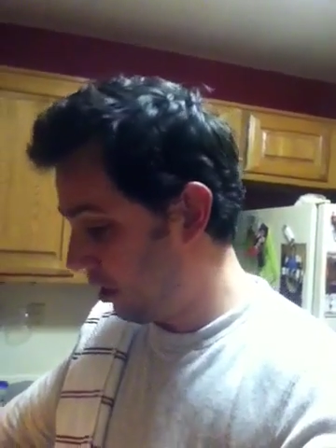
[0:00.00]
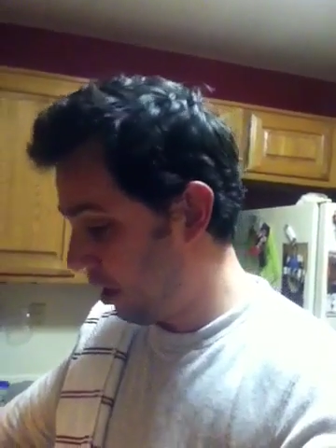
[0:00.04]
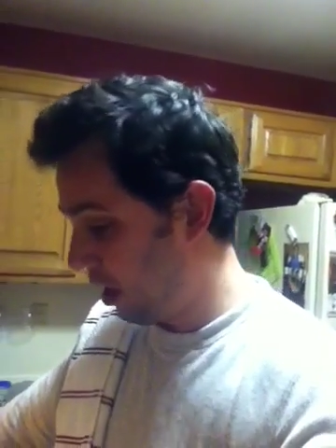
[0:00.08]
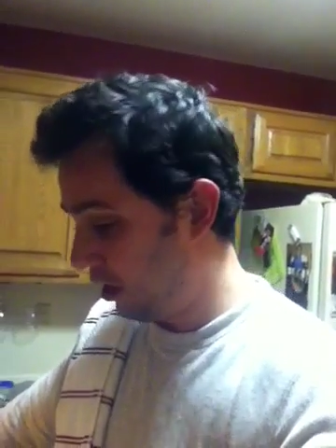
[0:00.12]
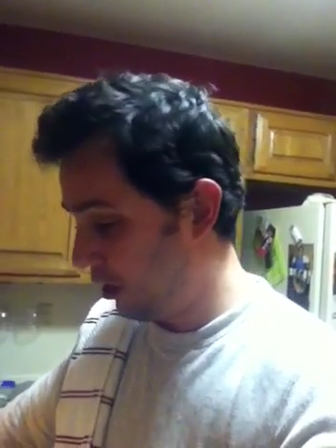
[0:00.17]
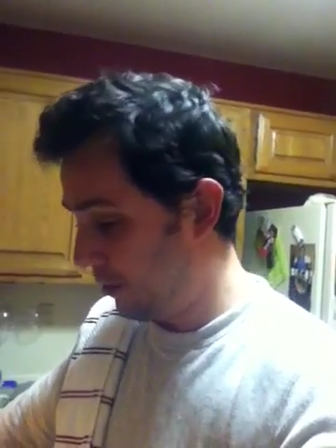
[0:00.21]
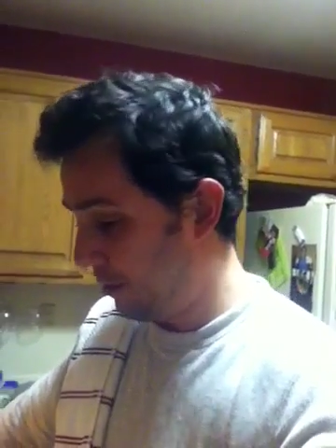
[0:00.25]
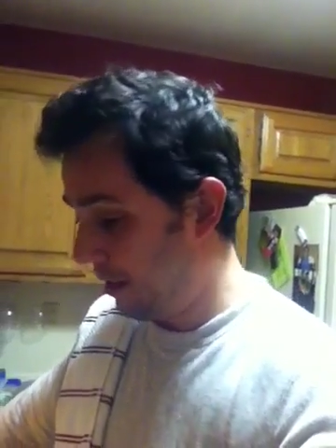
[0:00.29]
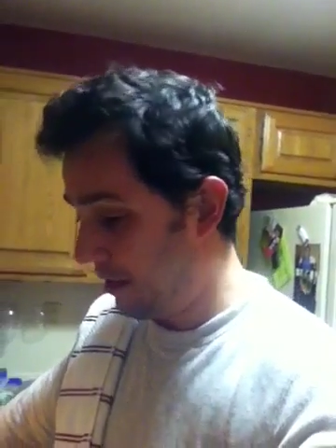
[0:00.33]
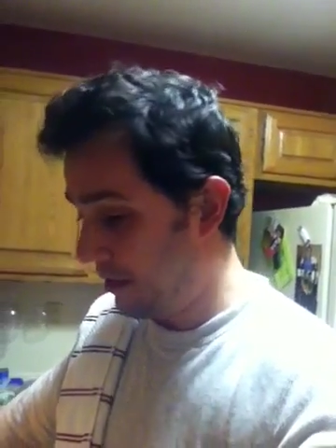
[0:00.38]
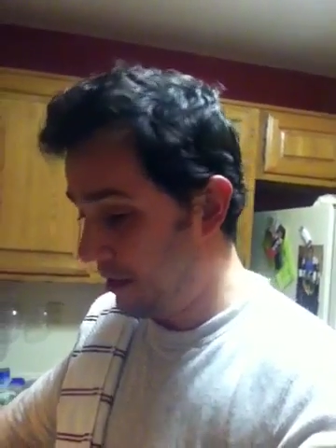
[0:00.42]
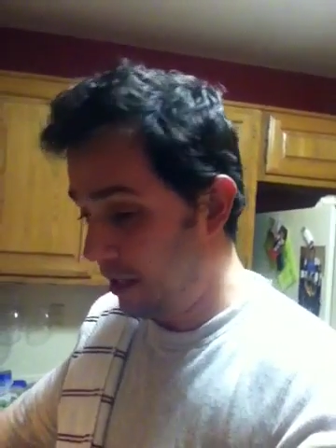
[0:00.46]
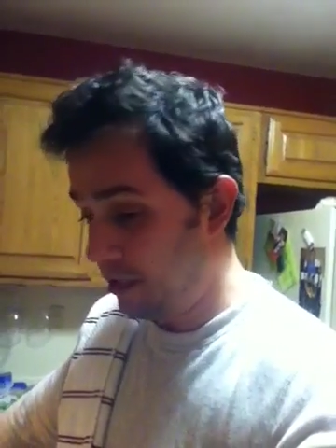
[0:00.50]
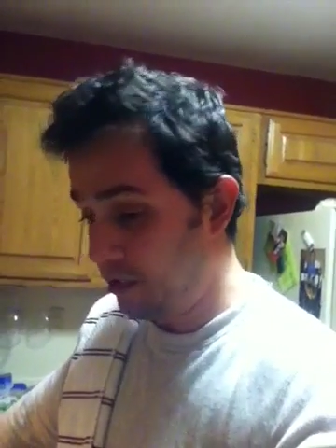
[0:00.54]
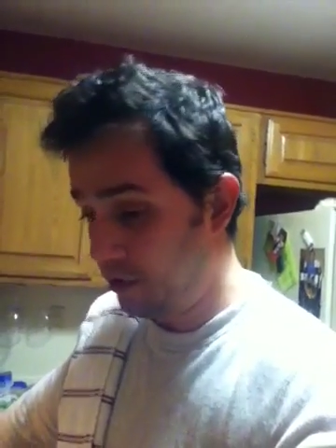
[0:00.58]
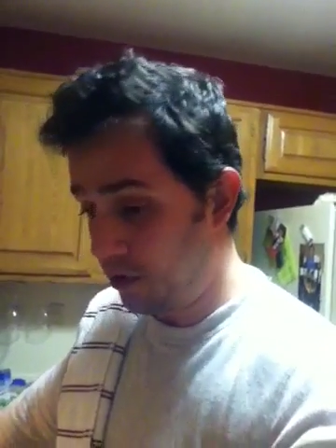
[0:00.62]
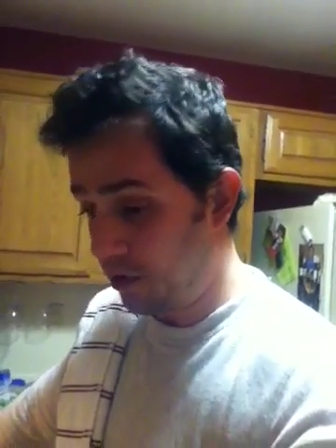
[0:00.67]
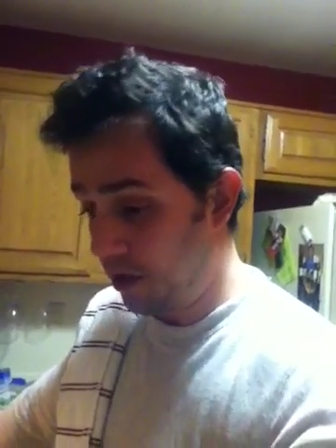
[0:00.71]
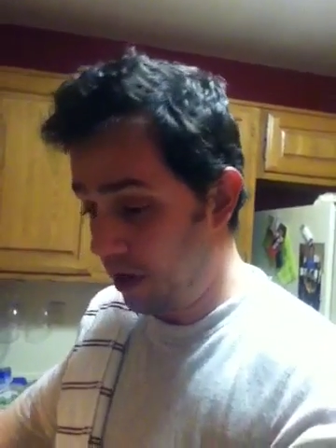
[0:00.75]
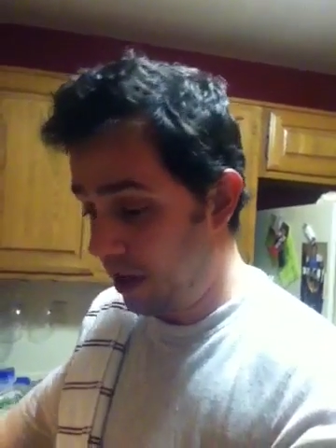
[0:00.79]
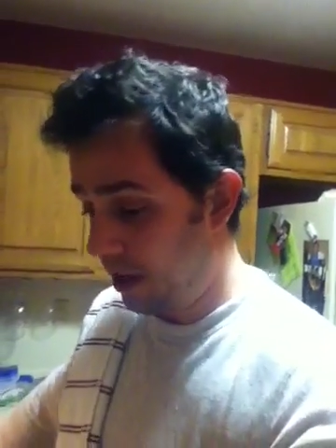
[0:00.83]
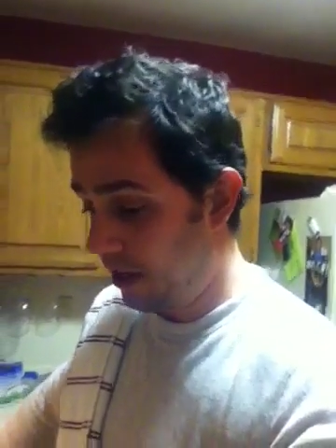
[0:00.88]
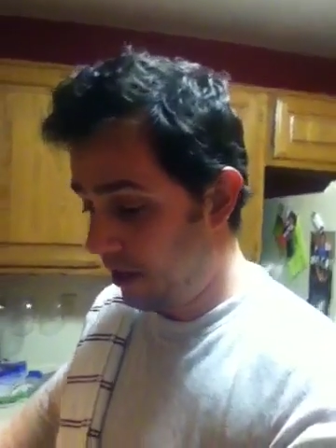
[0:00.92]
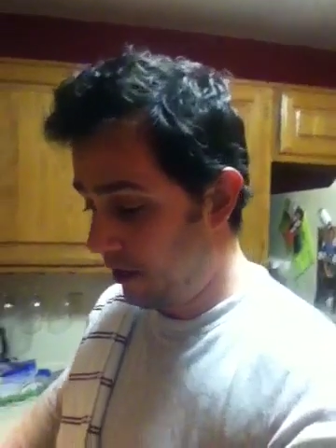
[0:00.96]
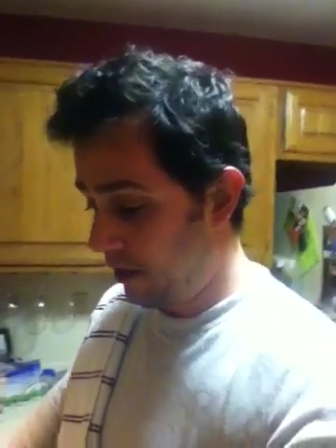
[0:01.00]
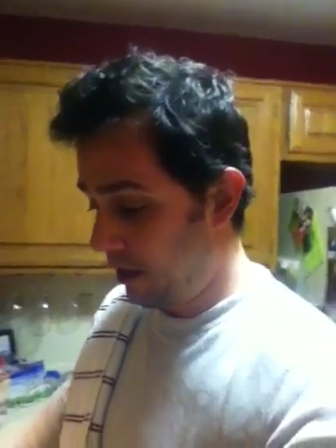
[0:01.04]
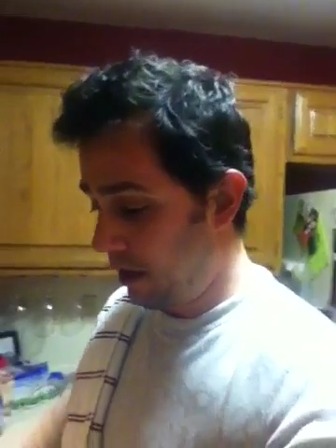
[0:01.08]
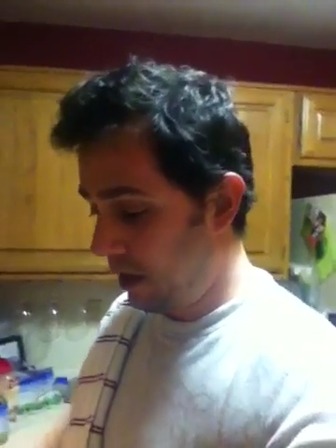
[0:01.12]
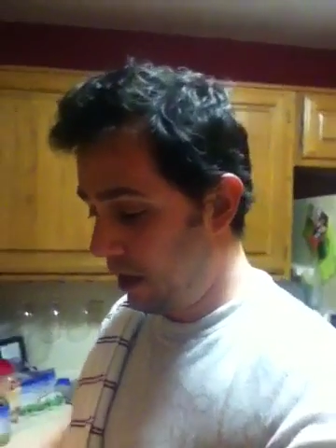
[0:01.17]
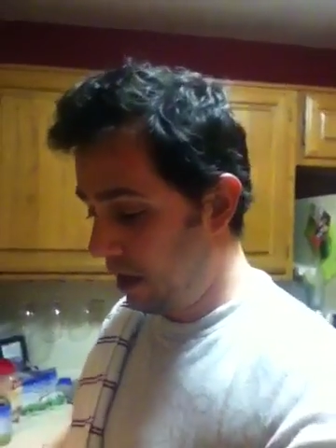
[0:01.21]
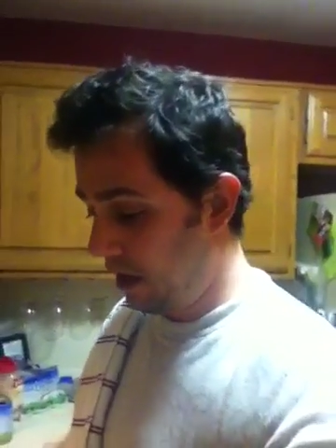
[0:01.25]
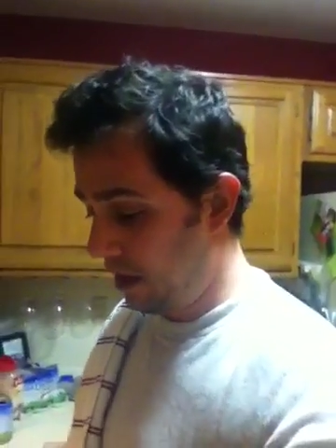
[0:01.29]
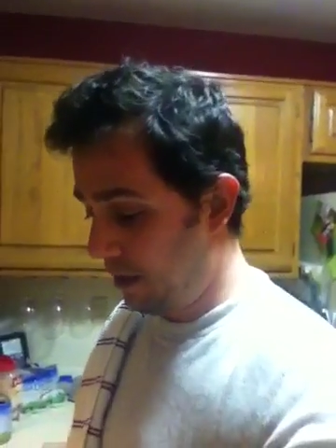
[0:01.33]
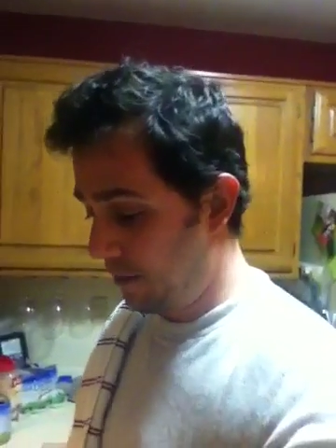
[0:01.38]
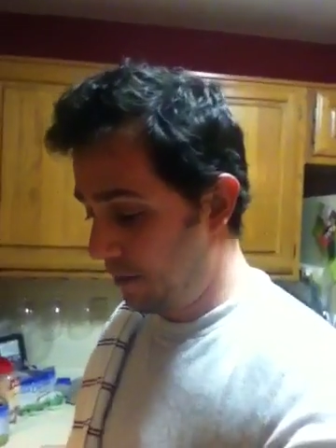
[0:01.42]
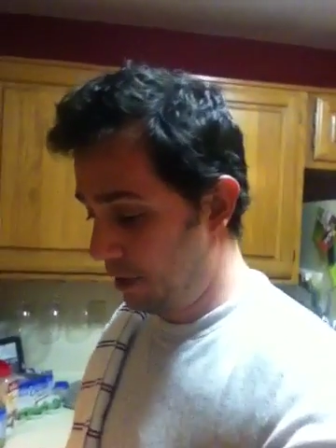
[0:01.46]
talked about yesterday
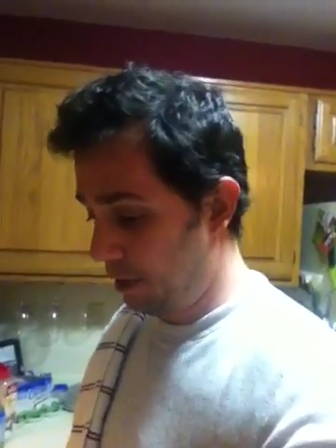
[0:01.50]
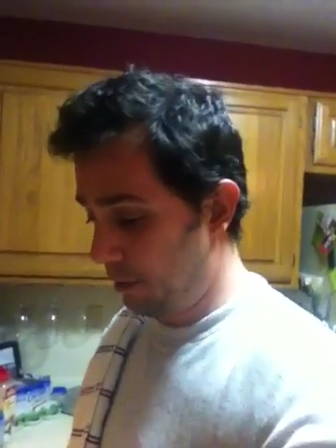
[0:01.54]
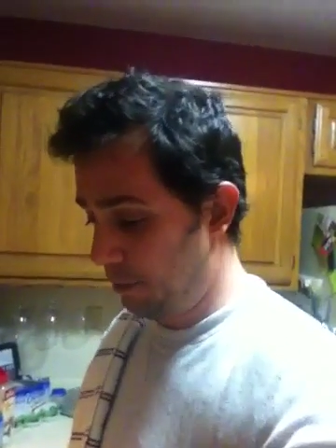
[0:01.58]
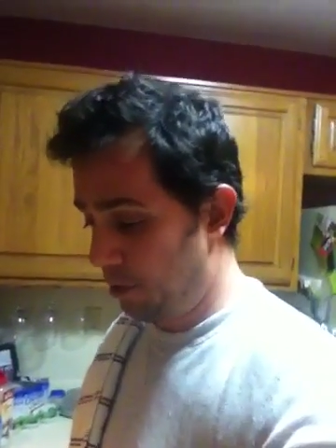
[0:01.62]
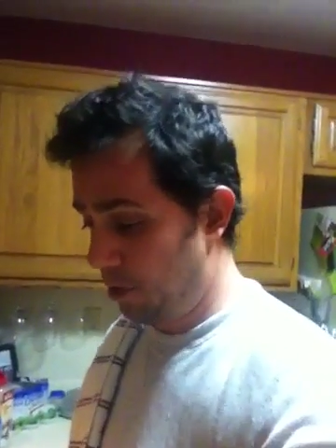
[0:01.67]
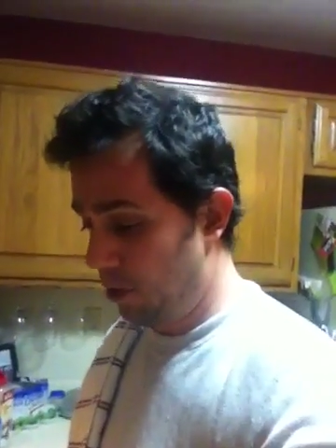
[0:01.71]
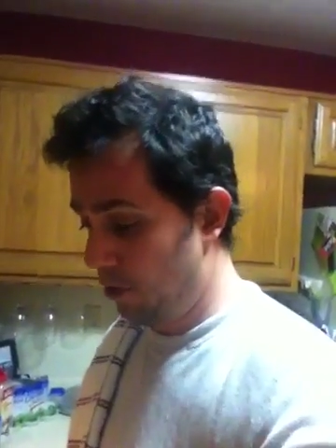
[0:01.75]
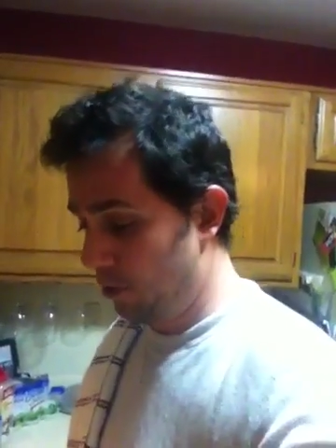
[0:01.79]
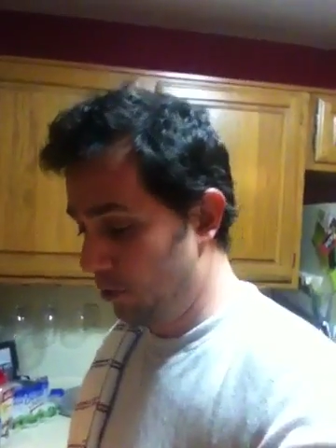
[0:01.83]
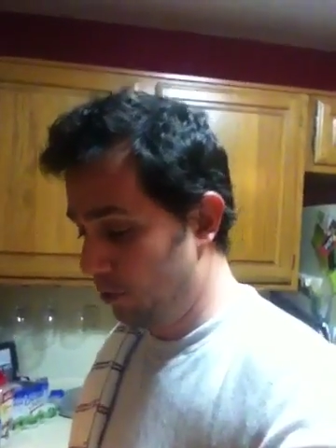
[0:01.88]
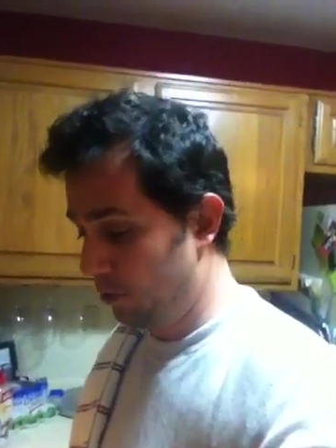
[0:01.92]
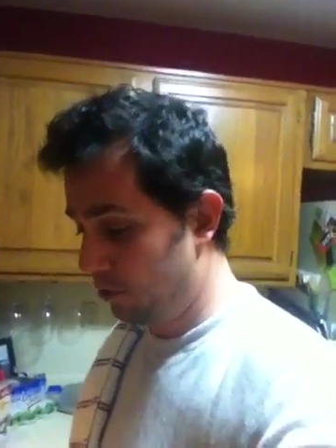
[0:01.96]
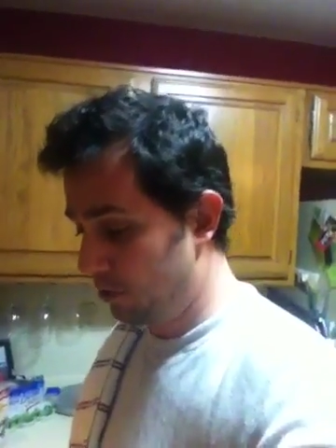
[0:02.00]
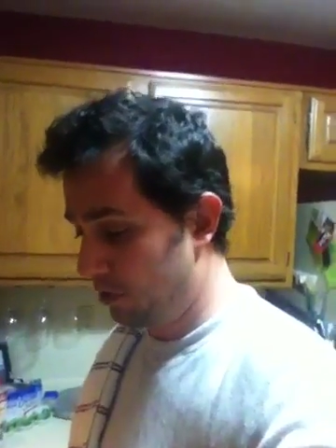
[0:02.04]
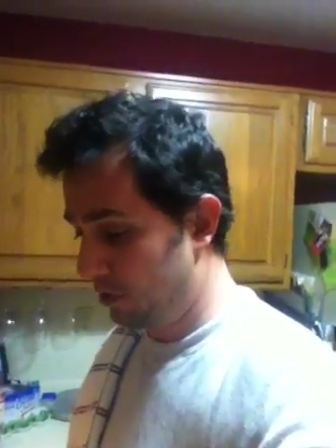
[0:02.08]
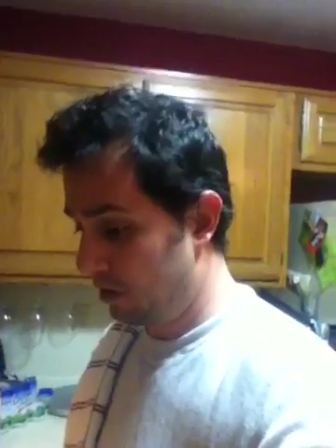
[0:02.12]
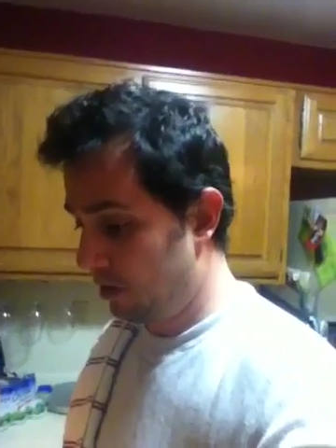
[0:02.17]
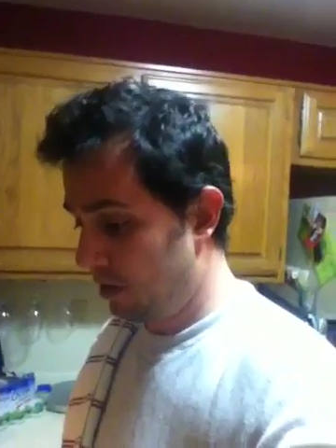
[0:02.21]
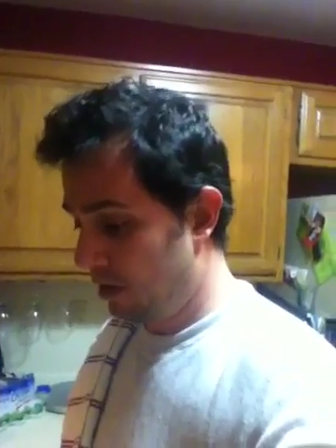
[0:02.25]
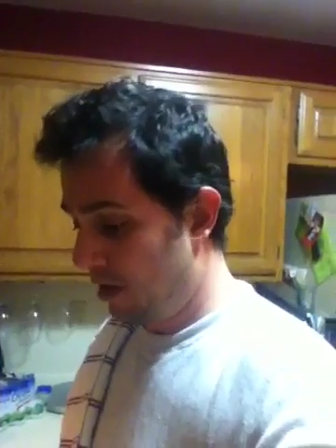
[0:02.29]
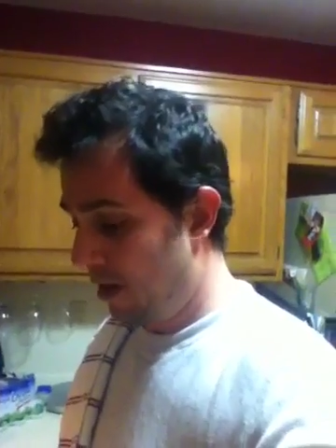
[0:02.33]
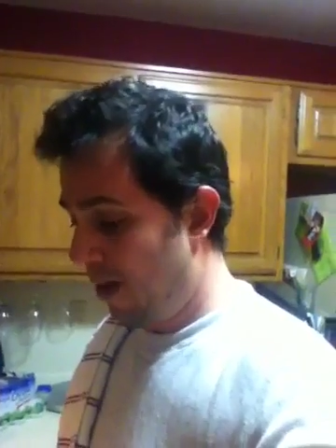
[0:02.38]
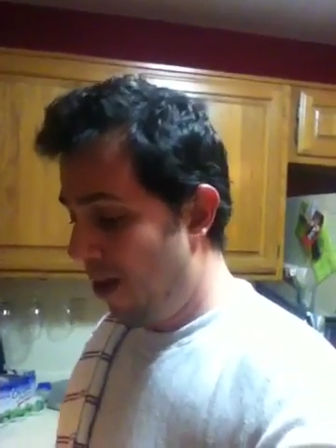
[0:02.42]
in the produce